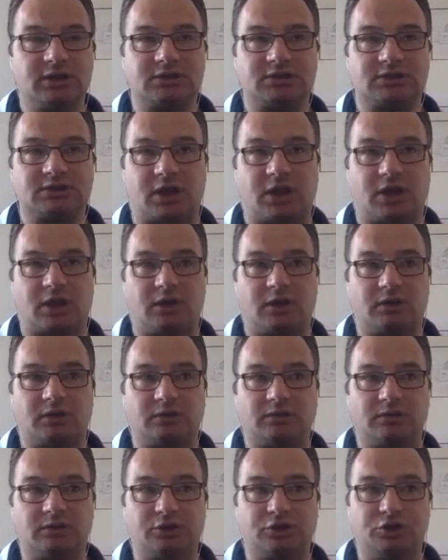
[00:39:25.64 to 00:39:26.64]

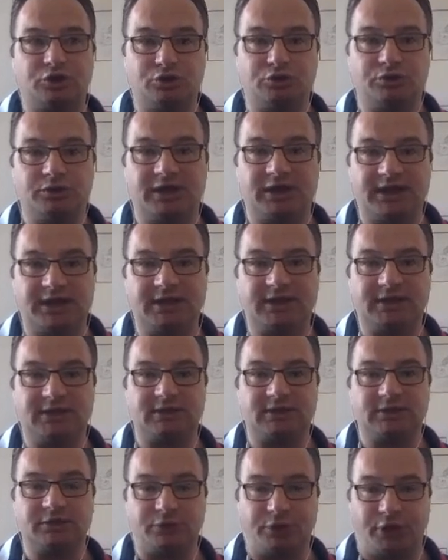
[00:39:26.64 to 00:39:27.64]
So you
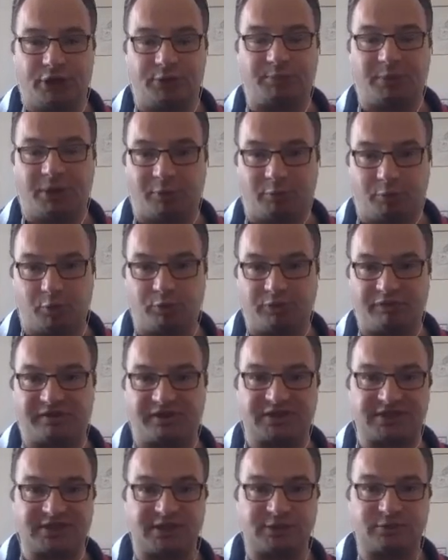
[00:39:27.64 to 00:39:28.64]
need people with
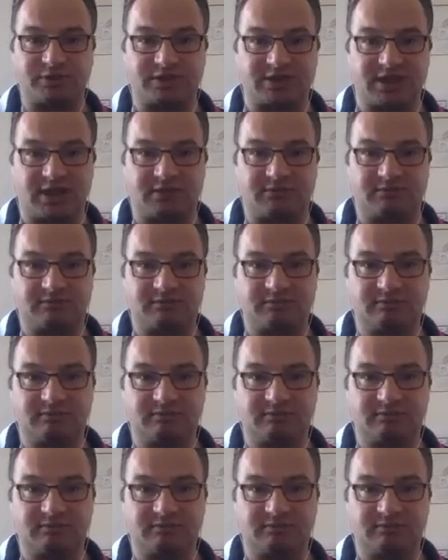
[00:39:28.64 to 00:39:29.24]
the skill set,